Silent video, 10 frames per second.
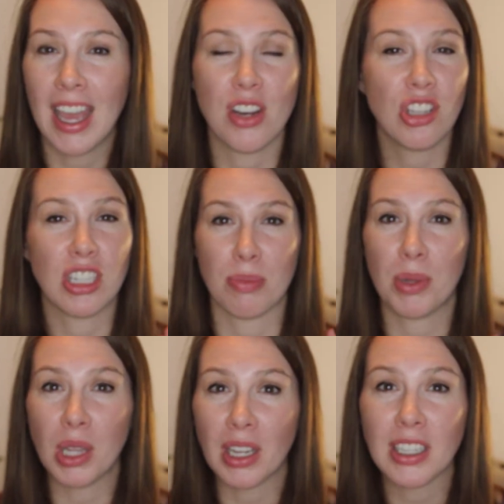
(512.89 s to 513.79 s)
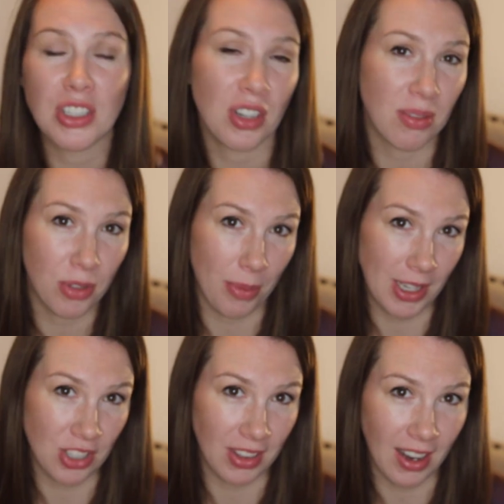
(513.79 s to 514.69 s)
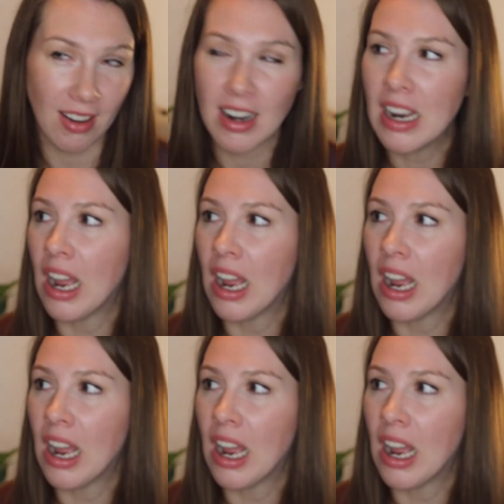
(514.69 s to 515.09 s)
and you can just plug in your information there.